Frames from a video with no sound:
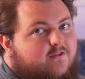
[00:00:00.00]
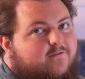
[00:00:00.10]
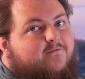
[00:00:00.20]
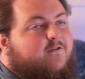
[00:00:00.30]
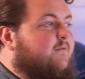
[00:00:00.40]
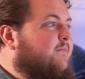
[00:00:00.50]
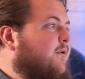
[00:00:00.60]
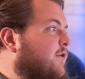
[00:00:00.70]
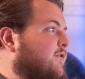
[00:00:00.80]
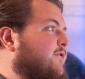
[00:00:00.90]
the fun
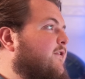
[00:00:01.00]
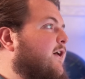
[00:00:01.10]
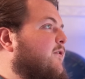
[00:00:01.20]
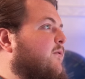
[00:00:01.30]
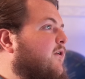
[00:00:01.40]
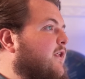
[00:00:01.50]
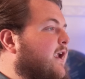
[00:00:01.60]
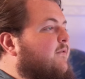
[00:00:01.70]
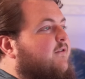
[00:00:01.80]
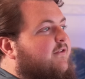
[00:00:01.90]
part of the firewall that
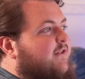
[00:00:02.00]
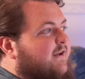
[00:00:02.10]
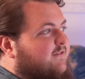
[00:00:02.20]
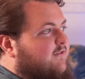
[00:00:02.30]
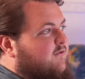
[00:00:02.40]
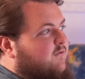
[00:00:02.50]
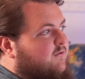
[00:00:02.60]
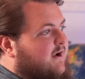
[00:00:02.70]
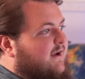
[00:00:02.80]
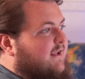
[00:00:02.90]
I really like
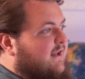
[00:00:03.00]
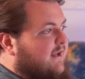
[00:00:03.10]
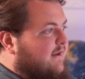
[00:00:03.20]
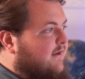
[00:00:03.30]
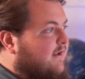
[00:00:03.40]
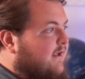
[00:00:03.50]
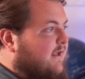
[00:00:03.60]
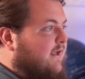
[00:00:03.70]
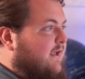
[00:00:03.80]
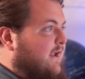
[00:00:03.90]
to kind of get in
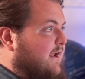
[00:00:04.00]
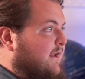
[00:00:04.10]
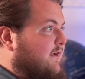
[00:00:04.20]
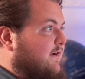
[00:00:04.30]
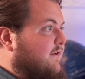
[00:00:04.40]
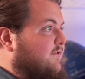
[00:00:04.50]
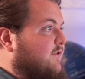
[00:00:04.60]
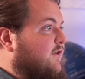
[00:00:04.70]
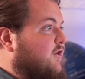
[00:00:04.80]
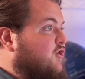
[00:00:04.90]
and
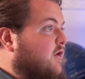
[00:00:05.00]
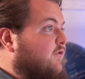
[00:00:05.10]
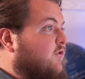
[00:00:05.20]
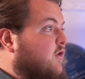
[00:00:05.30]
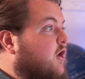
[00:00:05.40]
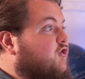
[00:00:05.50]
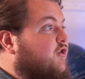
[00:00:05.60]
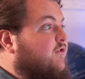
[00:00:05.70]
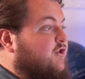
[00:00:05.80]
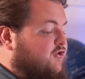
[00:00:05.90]
to touch on. So
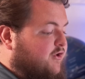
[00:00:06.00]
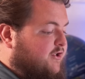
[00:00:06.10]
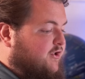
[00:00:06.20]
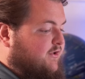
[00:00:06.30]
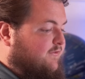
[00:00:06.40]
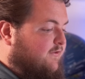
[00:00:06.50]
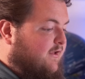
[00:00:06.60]
country restrictions,